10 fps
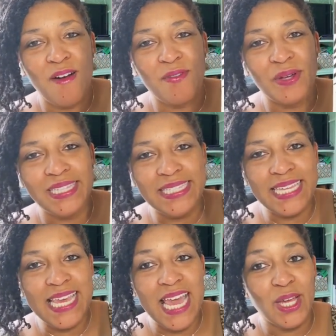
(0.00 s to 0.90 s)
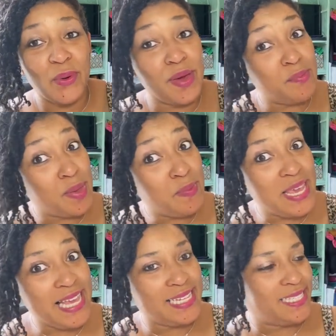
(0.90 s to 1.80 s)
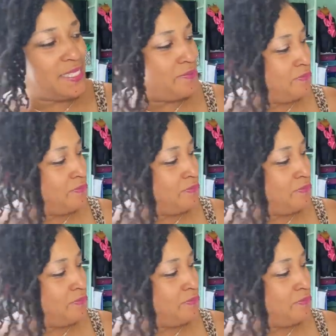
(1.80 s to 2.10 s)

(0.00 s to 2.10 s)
for the Z Grip Pins.